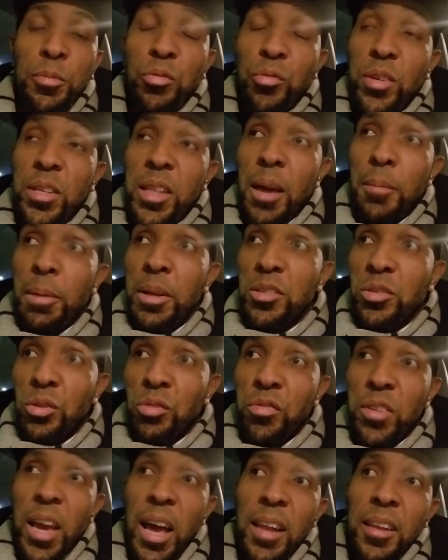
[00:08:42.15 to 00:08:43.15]

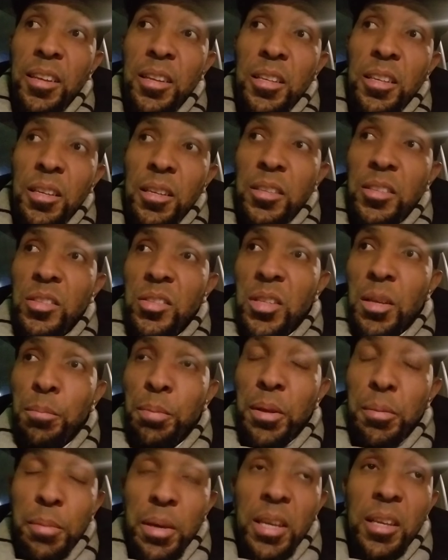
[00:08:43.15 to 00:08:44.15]
Three-dimensional reality
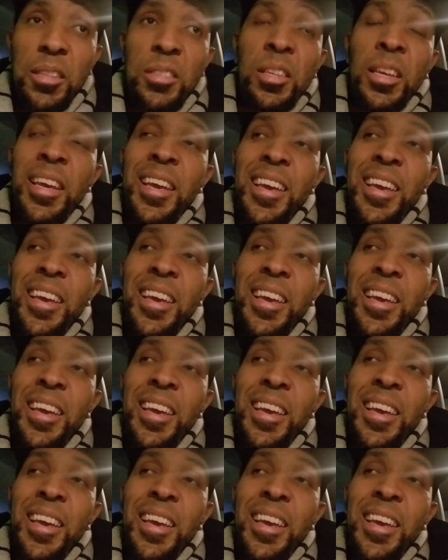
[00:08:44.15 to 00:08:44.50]
simply means